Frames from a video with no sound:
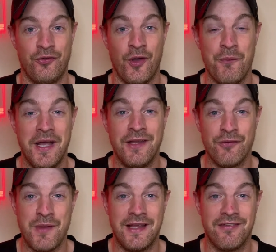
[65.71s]
So I might
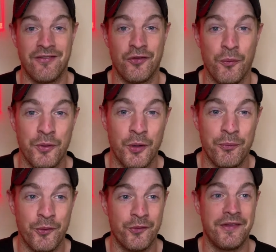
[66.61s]
even make this a double
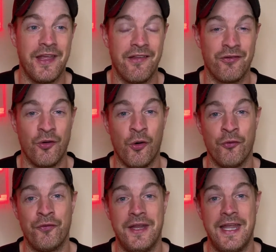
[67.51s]
upload day. So
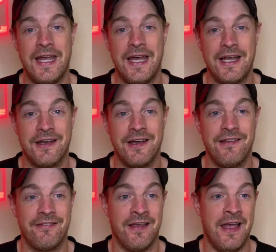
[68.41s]
hopefully,
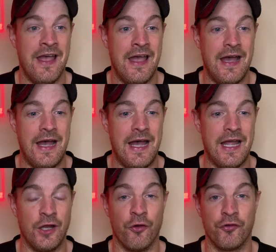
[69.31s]
guys,
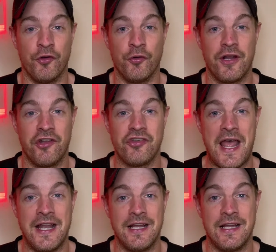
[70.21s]
you know, if you're new to the
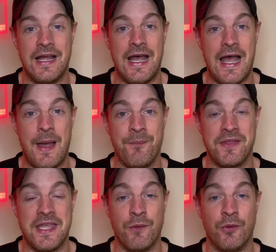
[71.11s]
channel,
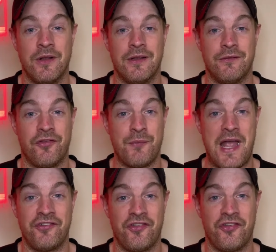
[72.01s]
you will
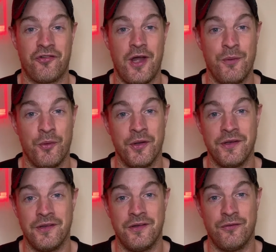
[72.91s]
smash the subscribe
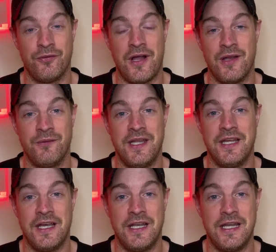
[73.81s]
button and follow
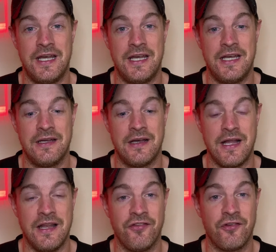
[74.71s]
me on
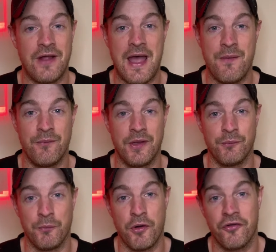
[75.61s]
Instagram,
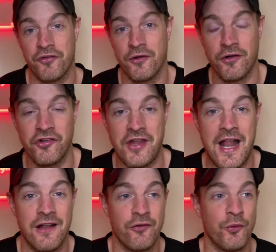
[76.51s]
like my personal or the
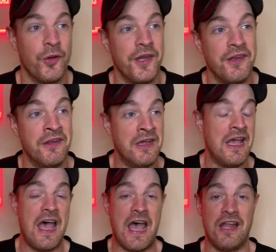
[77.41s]
channel's one,
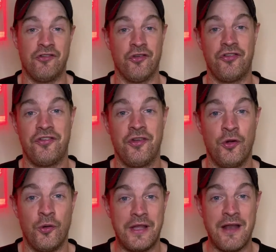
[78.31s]
and just, you
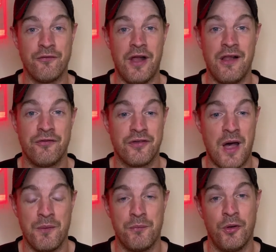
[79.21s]
know, get involved,
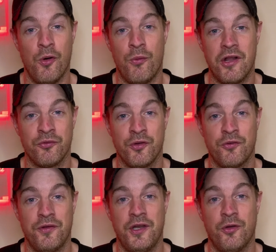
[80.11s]
comment below, watch my
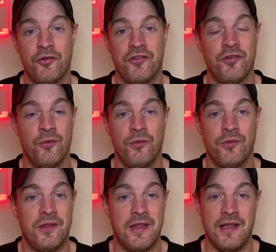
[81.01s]
other videos,
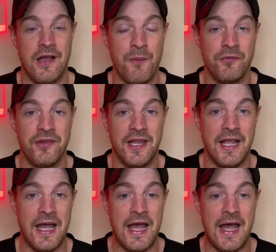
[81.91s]
do get
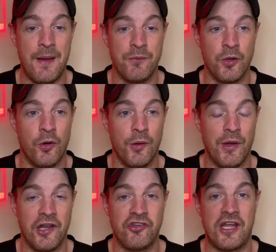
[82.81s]
commenting. You know, I
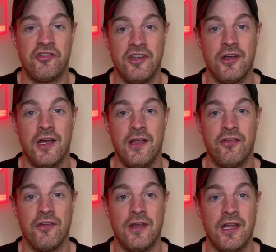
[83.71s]
want to chat to you
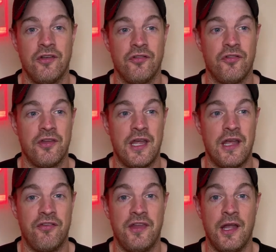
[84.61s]
guys
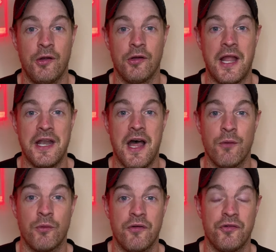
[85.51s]
and see how you're getting
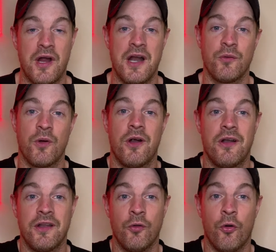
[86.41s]
on wherever you are in the
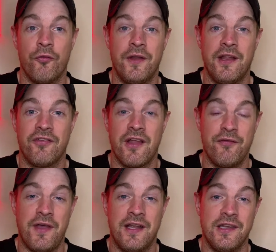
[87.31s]
world, and hopefully it's
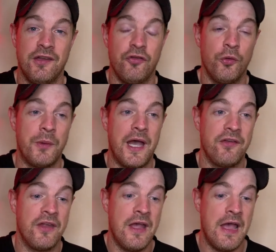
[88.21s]
not affecting you too bad.